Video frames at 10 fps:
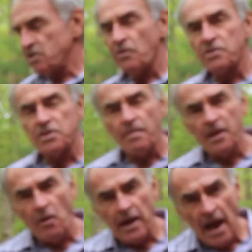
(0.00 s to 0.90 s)
So there's something
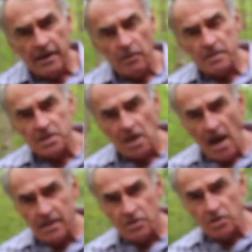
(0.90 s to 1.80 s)
going on here
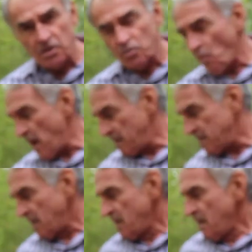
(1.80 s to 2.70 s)
besides just weight,
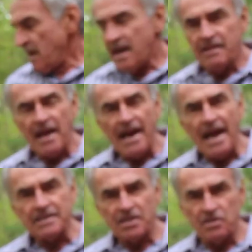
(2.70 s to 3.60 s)
and that
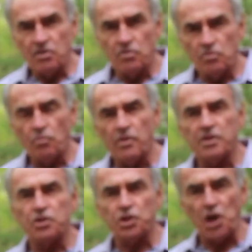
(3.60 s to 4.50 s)
has to do with
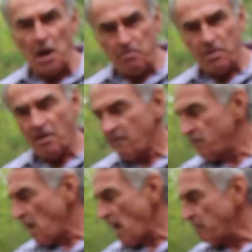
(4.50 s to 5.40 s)
the shape of
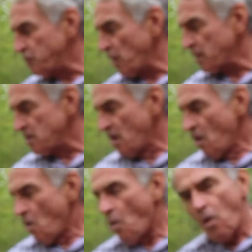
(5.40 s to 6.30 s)
the object,
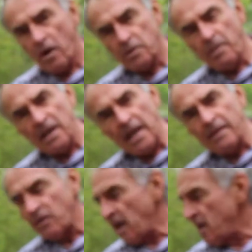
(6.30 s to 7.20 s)
or depending on
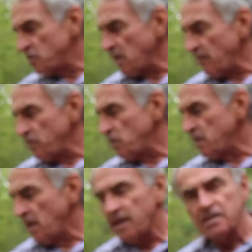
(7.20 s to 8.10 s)
their age level, you
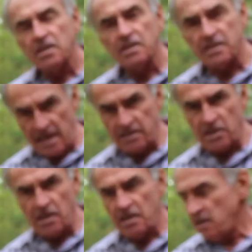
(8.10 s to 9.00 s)
can get into the
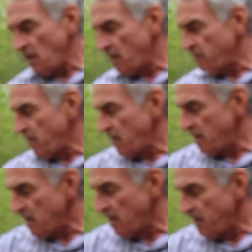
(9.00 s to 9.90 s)
density of
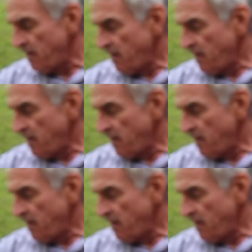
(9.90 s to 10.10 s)
a